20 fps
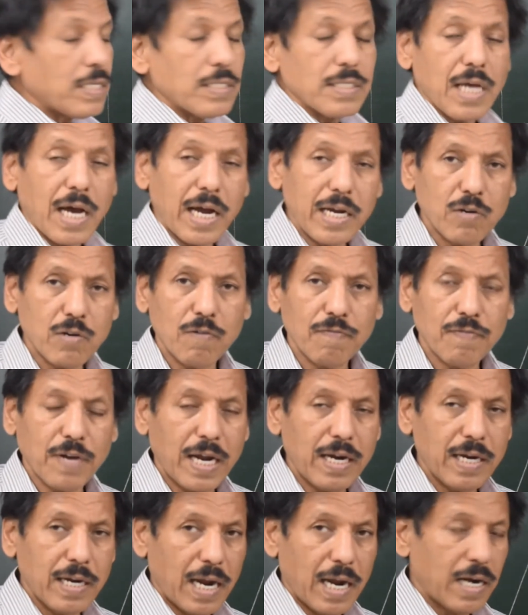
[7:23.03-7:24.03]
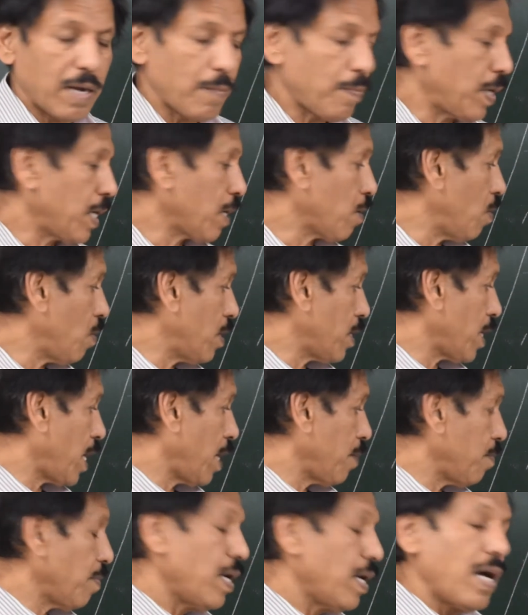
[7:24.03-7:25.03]
the height of tide at a particular
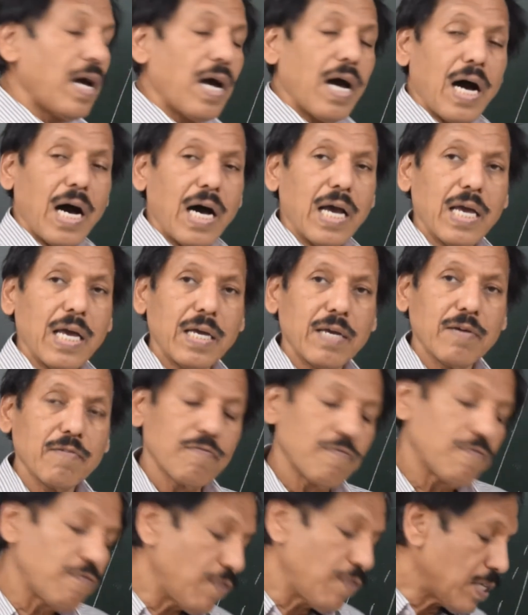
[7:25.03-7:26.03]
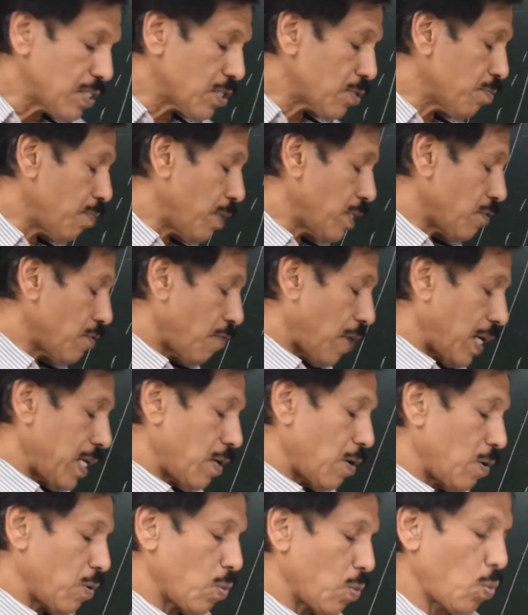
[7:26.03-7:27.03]
time, I first must find
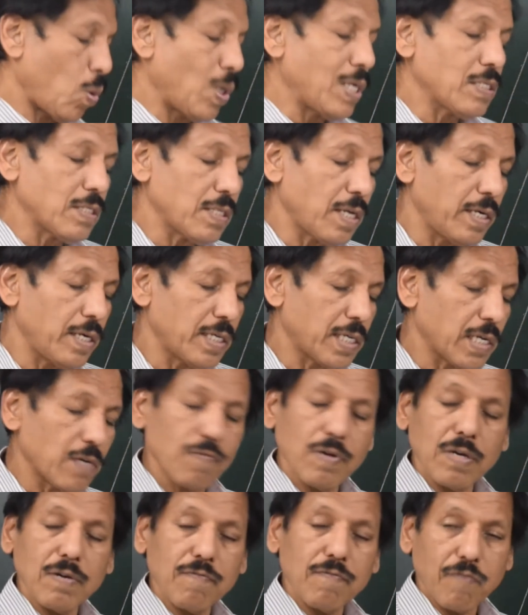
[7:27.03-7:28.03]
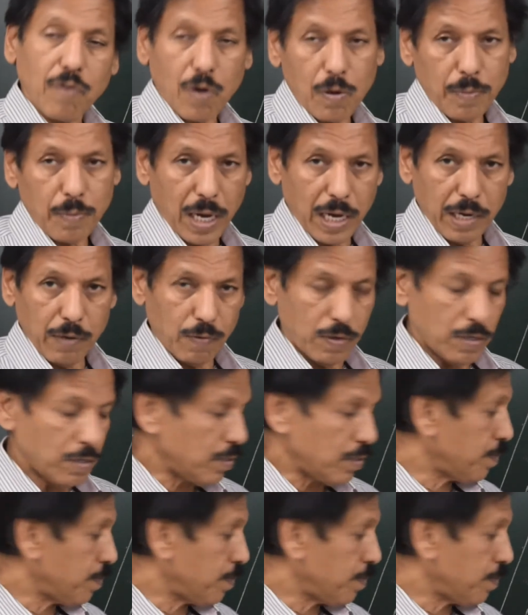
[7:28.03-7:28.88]
out what is the interval from high water.